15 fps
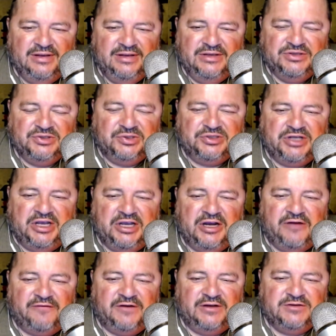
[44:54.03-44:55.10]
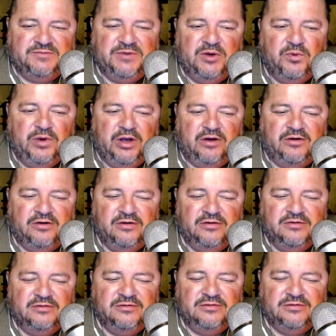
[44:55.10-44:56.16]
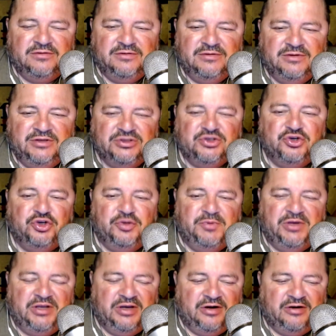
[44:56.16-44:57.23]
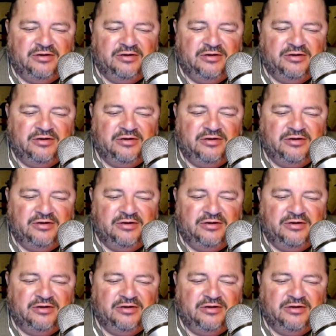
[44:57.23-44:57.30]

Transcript: So take care, friends. Be well. It's good to be here.